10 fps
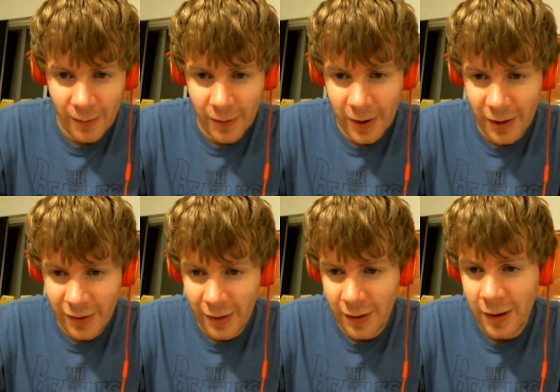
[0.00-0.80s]
But yes,
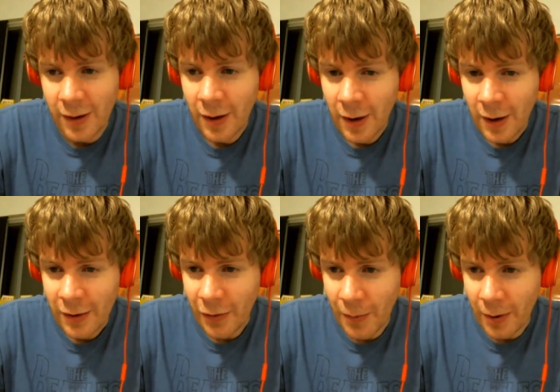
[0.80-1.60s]
he
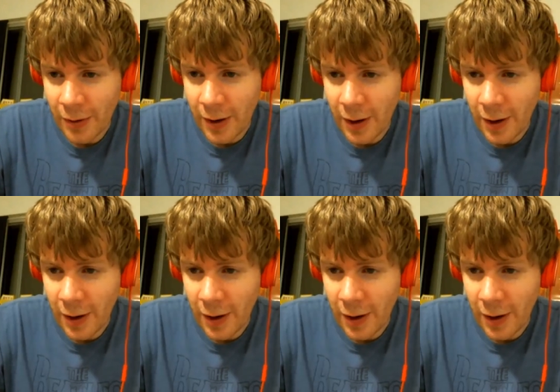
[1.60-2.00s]
so apparently,